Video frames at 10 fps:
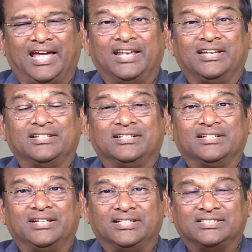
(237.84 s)
And
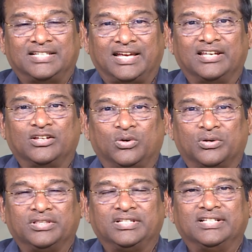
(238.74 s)
in 2
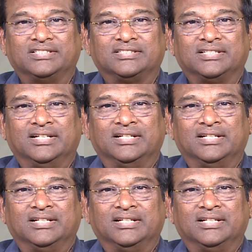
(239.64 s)
Corinthians